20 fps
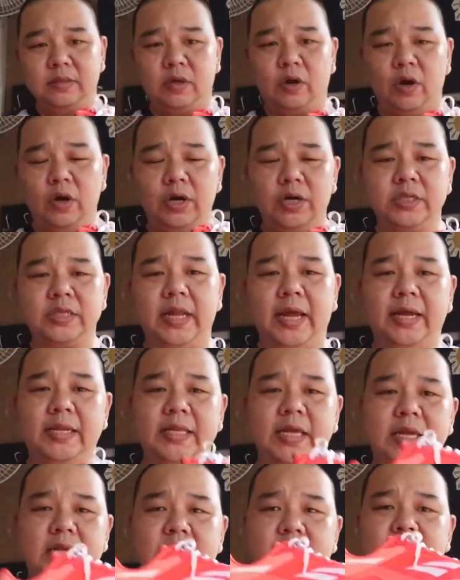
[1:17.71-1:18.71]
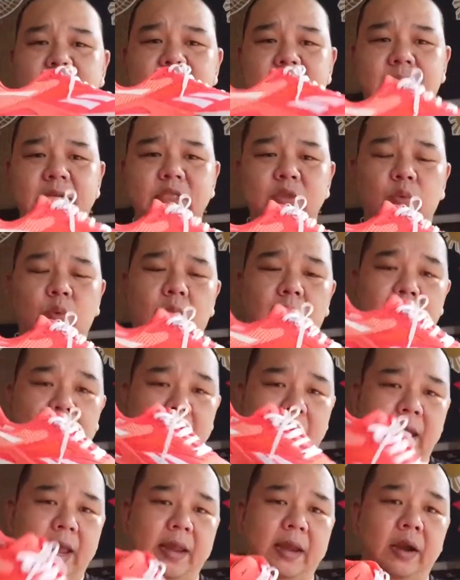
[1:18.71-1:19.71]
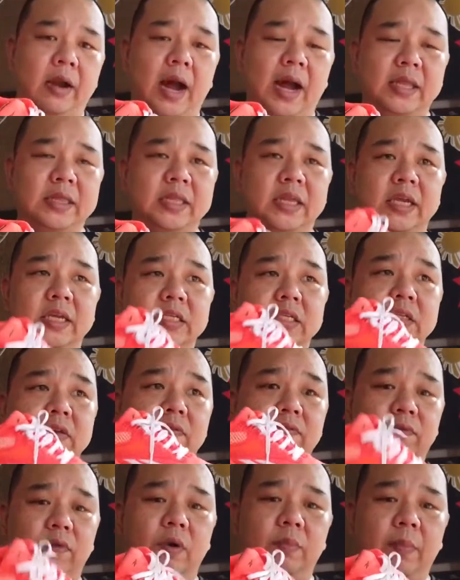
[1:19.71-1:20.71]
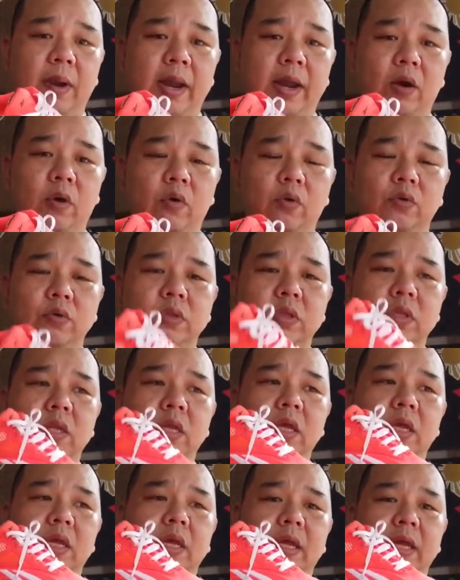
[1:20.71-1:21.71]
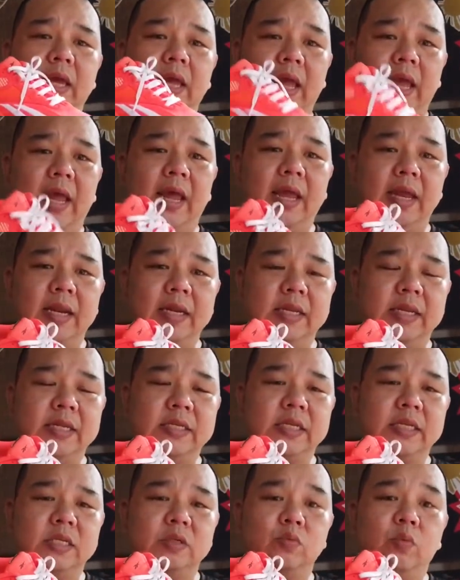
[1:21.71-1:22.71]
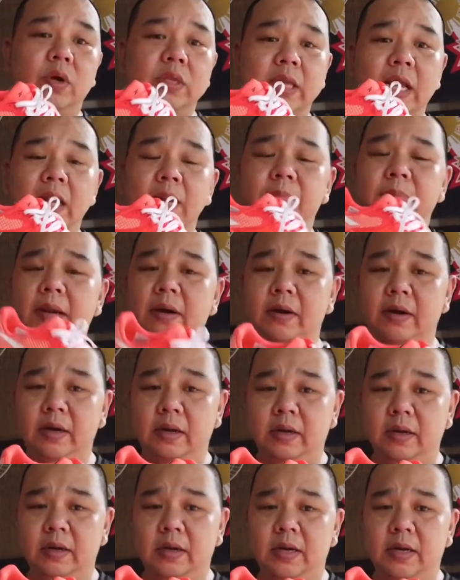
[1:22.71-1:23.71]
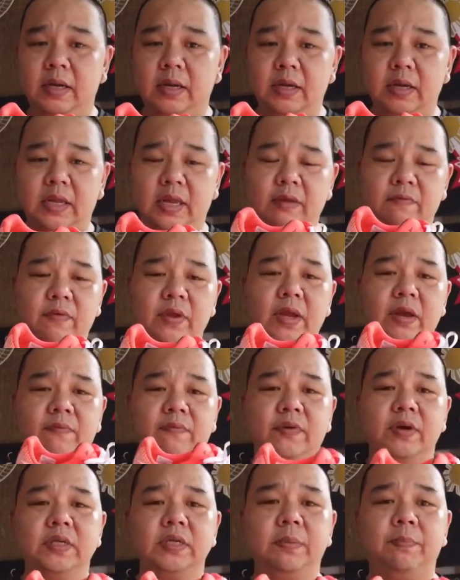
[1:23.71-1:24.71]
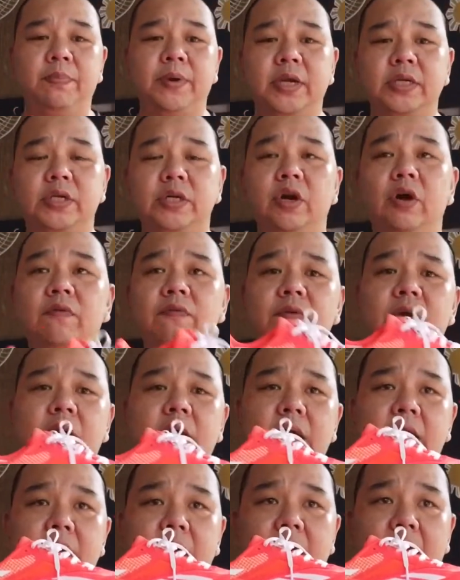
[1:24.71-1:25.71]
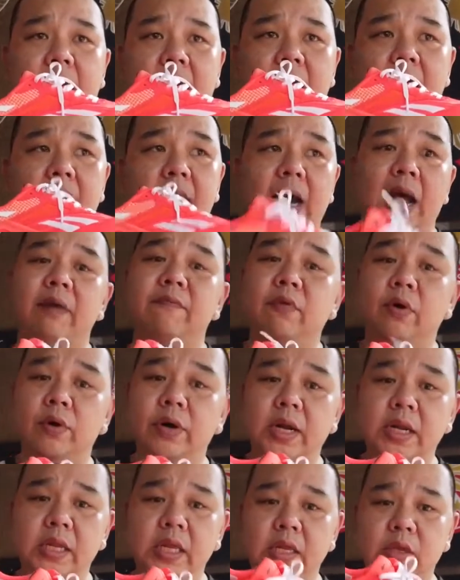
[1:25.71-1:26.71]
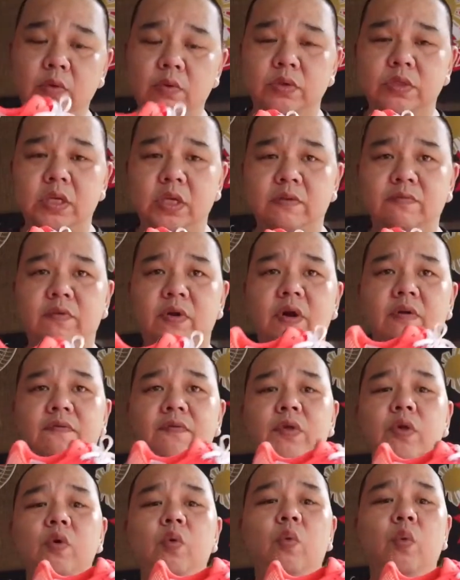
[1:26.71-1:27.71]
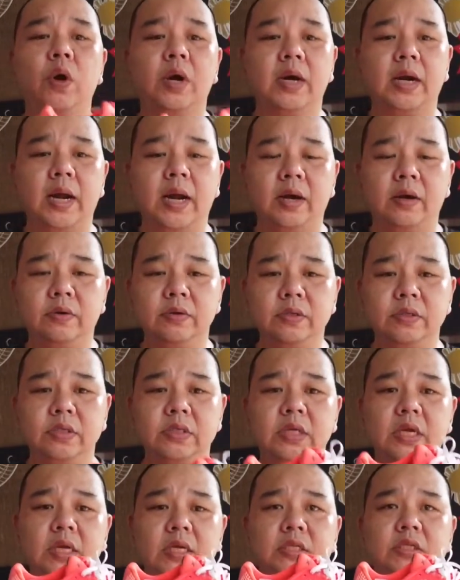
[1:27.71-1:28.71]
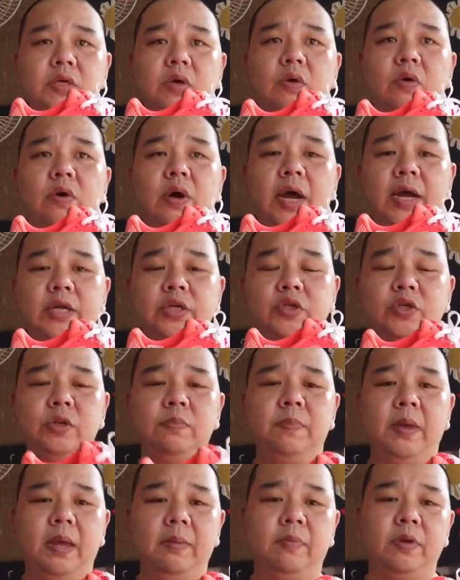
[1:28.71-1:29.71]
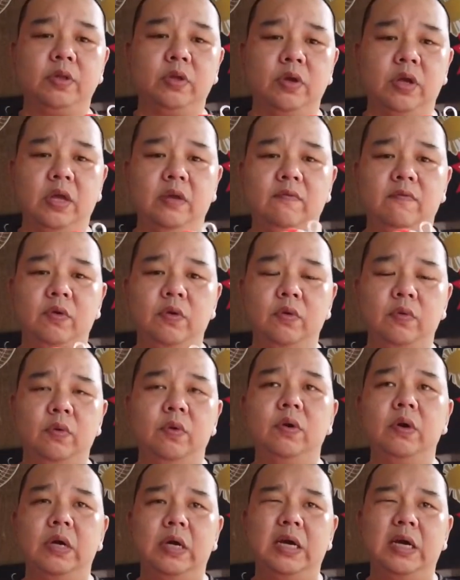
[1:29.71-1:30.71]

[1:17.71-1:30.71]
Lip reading: colors like this. That's why I got this for my own, and this is what I'll be giving a first impression of. I've already used this for a few workouts, so I should be able to give you